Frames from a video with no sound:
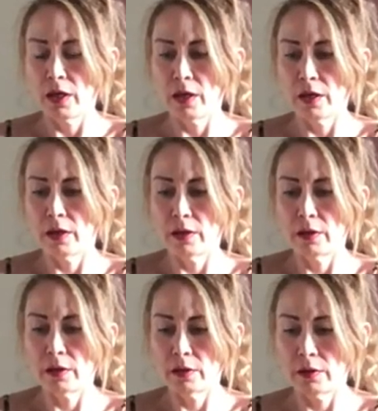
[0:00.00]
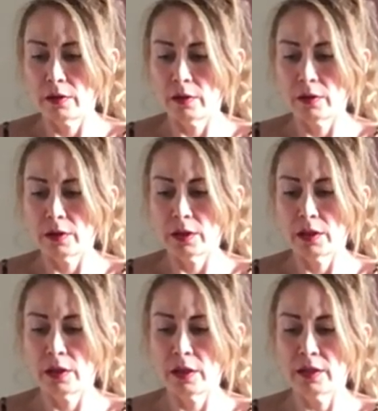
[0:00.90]
and
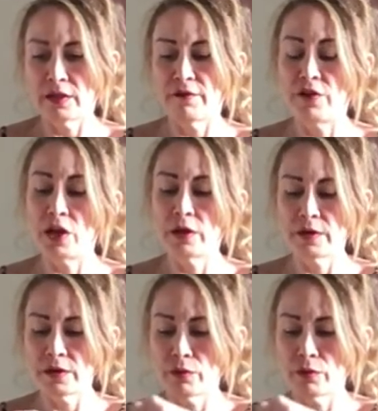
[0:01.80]
it's a Venus